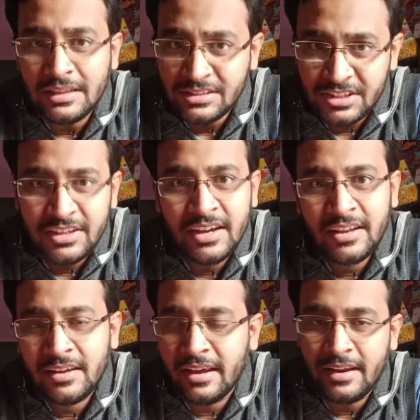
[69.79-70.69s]

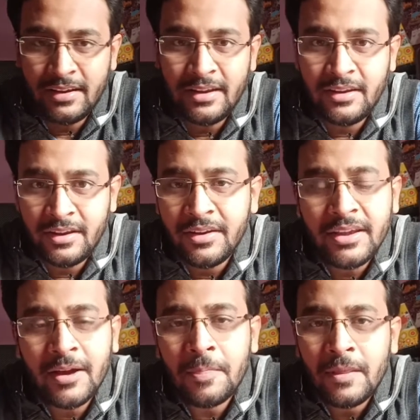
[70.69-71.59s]
engineering in
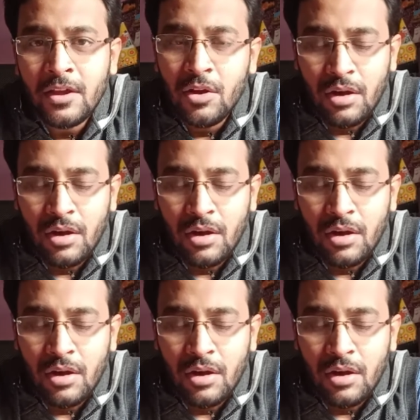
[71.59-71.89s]
India,